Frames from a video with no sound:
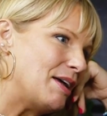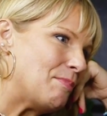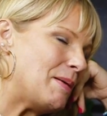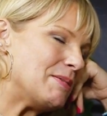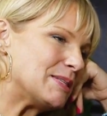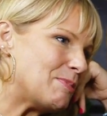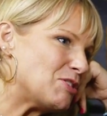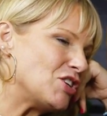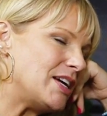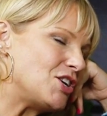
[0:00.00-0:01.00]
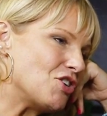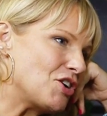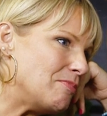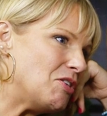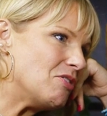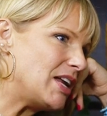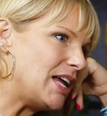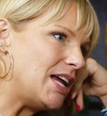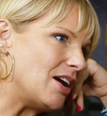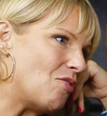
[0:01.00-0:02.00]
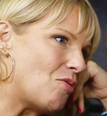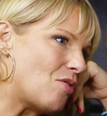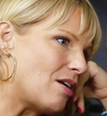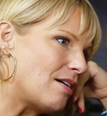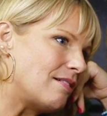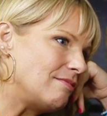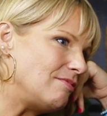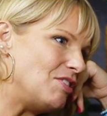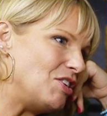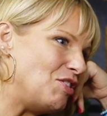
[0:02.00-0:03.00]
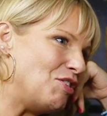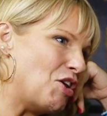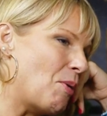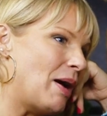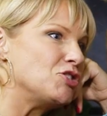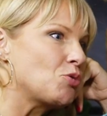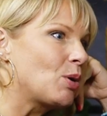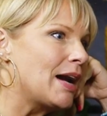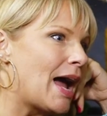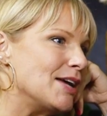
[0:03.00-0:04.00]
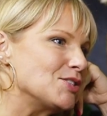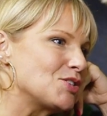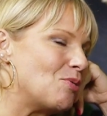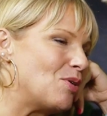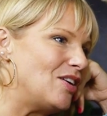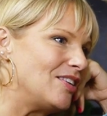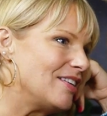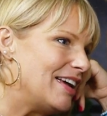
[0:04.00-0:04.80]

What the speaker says: maybe especially in your community or, at Jordan High School,